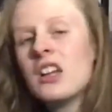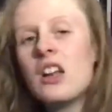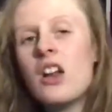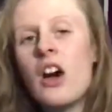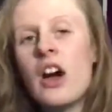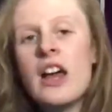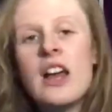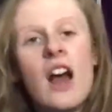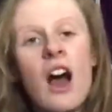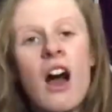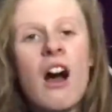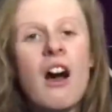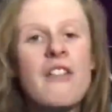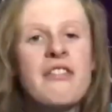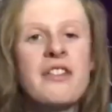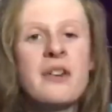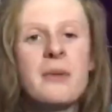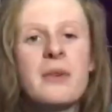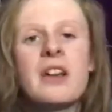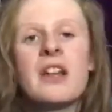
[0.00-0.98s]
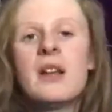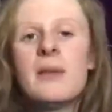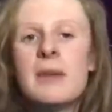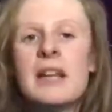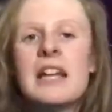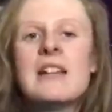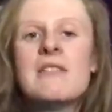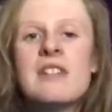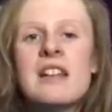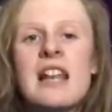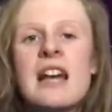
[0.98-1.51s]
to lie, I think we're going to be
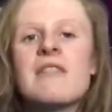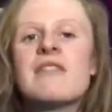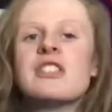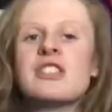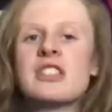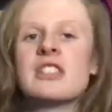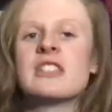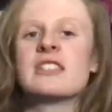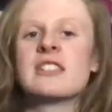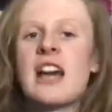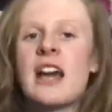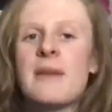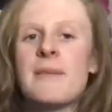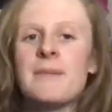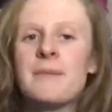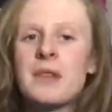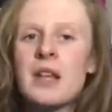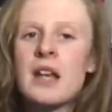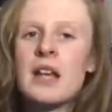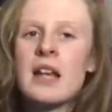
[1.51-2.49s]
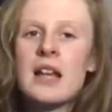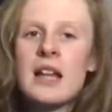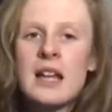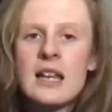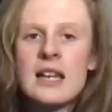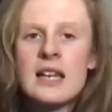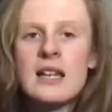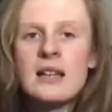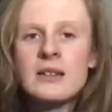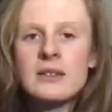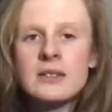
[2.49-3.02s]
living lavish this game.
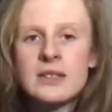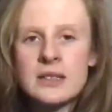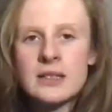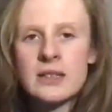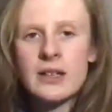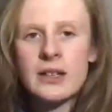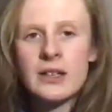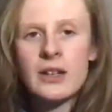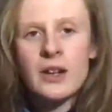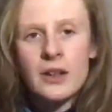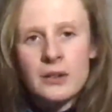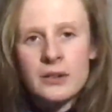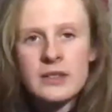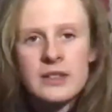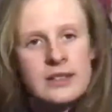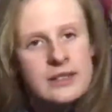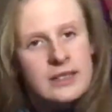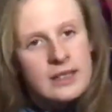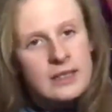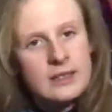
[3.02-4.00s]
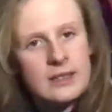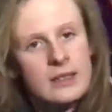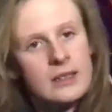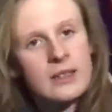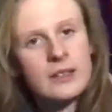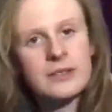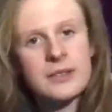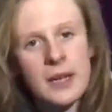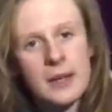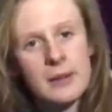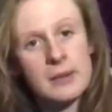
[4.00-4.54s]
Little did I know when the second
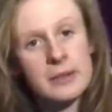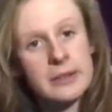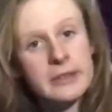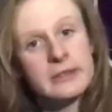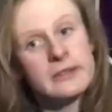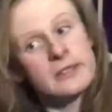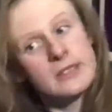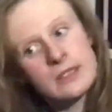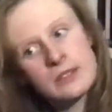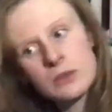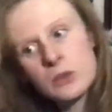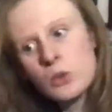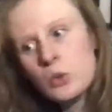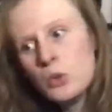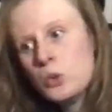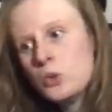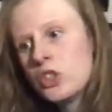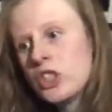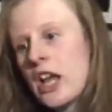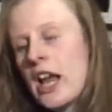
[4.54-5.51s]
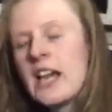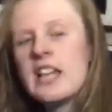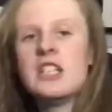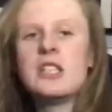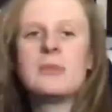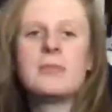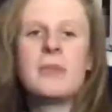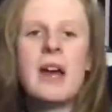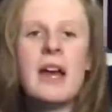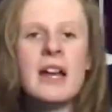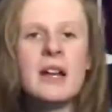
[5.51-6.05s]
half came along, that all
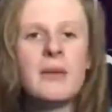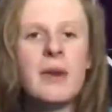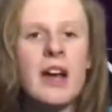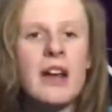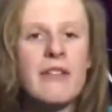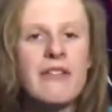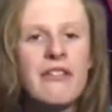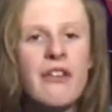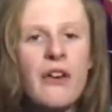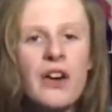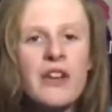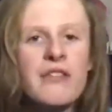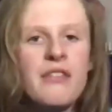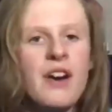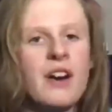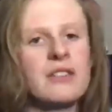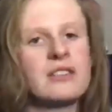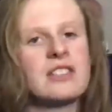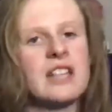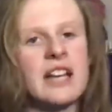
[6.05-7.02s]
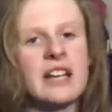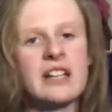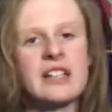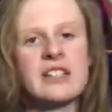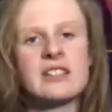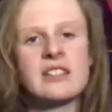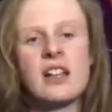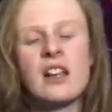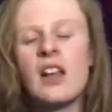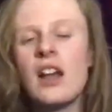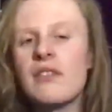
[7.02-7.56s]
changed. But anyway, 45
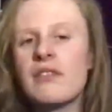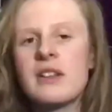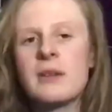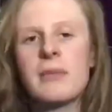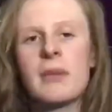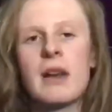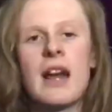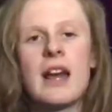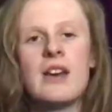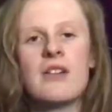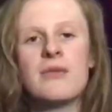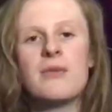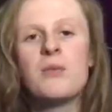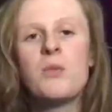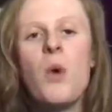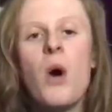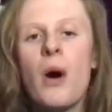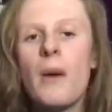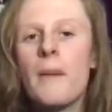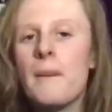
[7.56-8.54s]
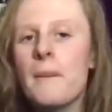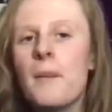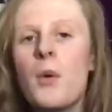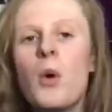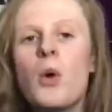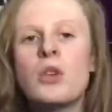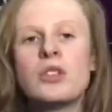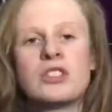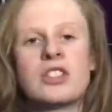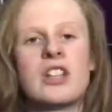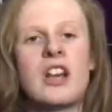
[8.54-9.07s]
seconds, a lovely play of what
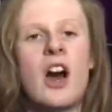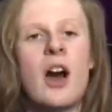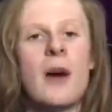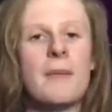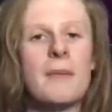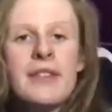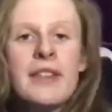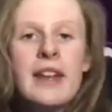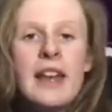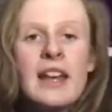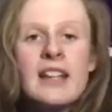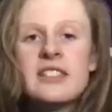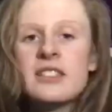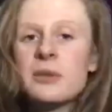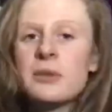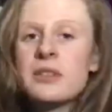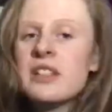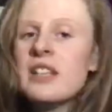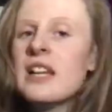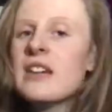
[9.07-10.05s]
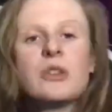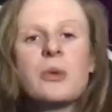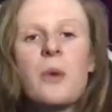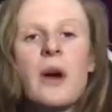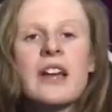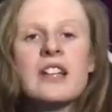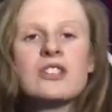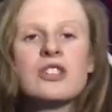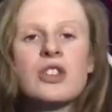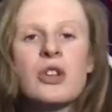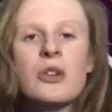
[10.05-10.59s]
more to come. And later, we didn't have to
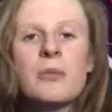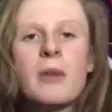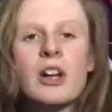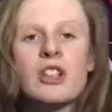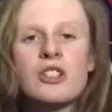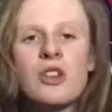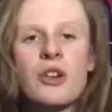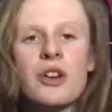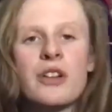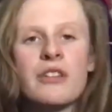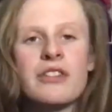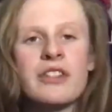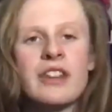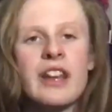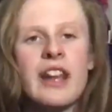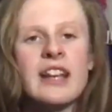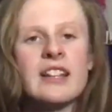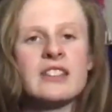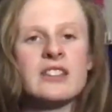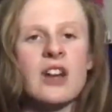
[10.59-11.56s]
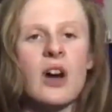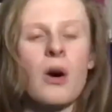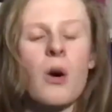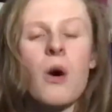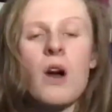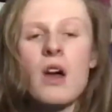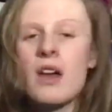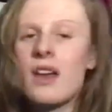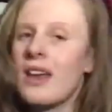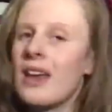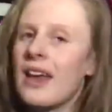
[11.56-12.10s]
wait too much longer for the next
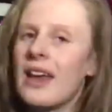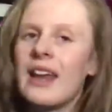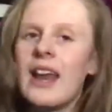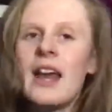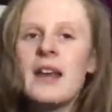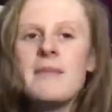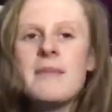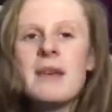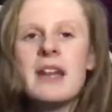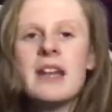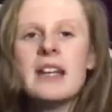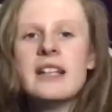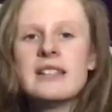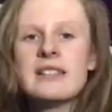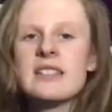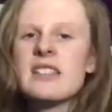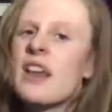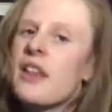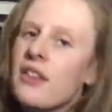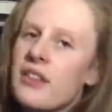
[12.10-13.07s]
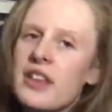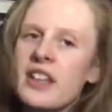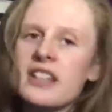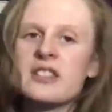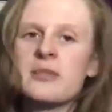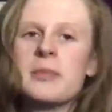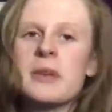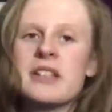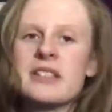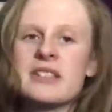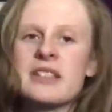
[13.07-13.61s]
goal. In eight minutes,
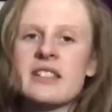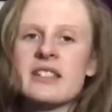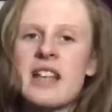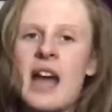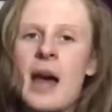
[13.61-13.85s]
this business